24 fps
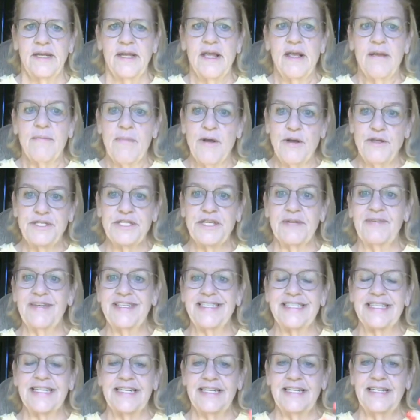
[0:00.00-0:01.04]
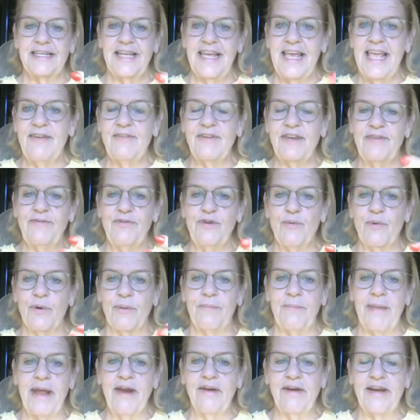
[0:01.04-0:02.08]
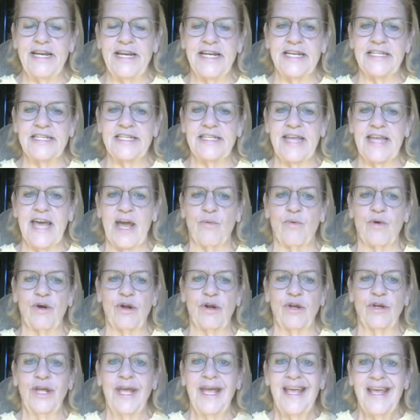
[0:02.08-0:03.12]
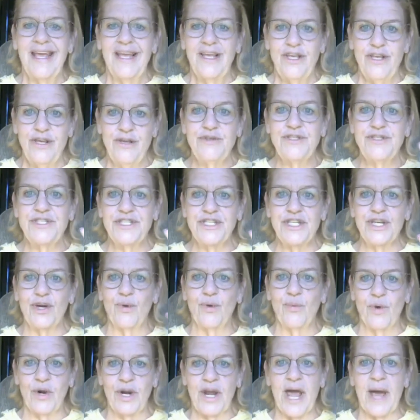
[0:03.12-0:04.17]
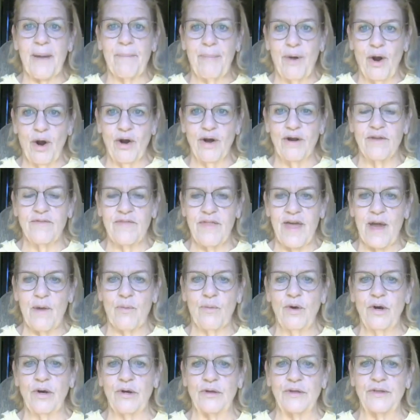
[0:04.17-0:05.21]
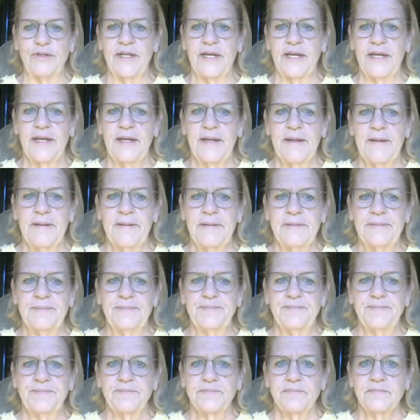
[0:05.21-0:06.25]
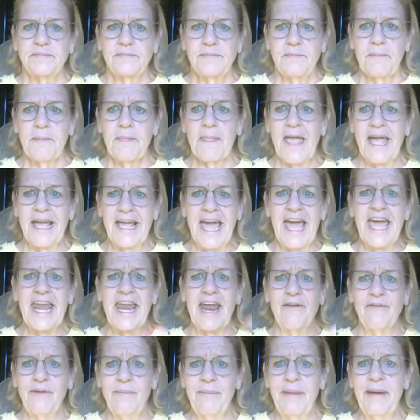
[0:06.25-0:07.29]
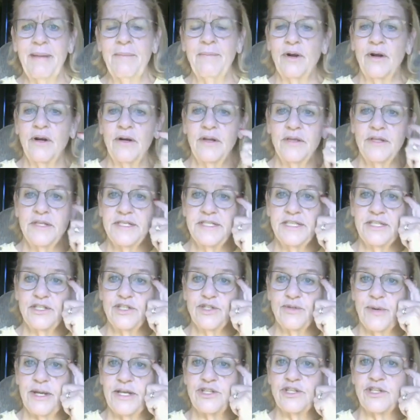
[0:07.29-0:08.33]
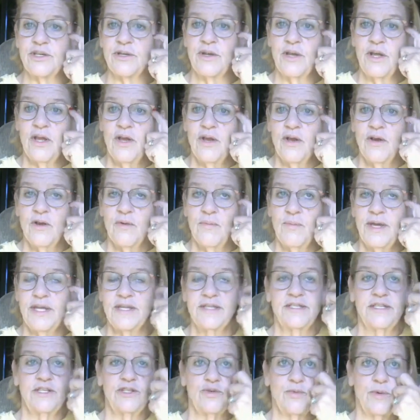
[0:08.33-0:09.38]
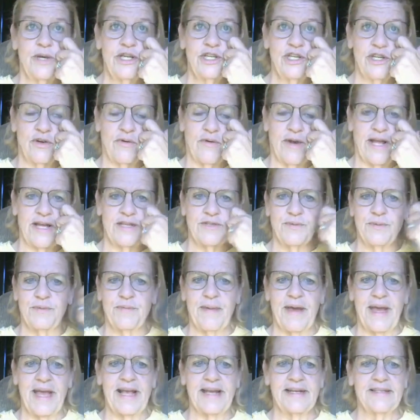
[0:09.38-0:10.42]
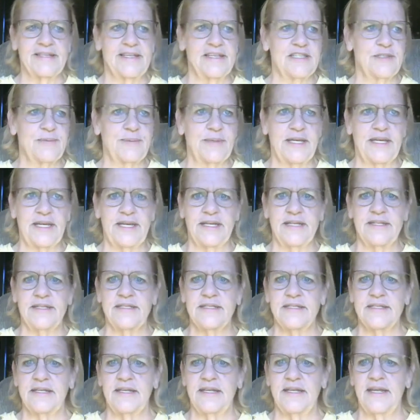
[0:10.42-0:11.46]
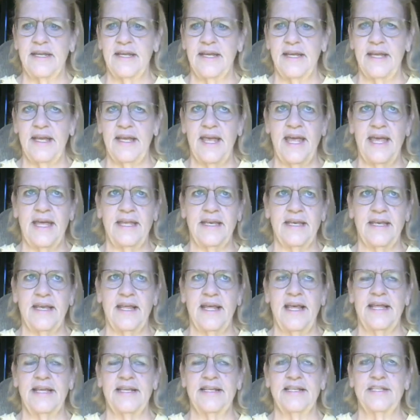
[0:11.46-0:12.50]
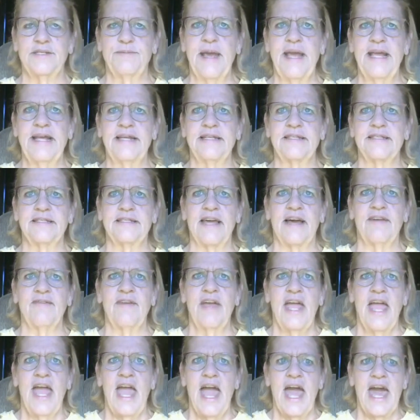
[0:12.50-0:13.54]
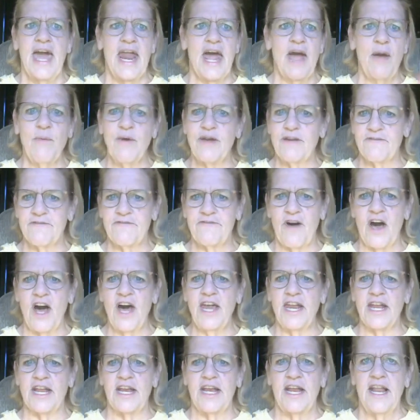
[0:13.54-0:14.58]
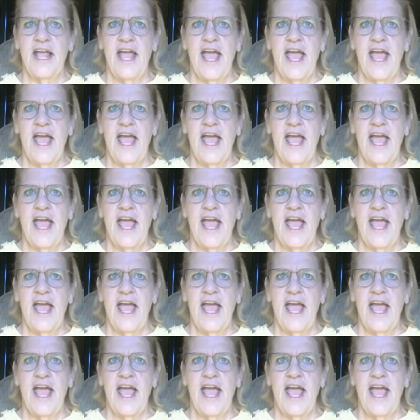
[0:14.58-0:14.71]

Most of us, even if you were married into that world, you still were not part of that world. Again, I remember the situation. We had a situation arise with my ex-husband and his pay and stuff, and I went and fought it.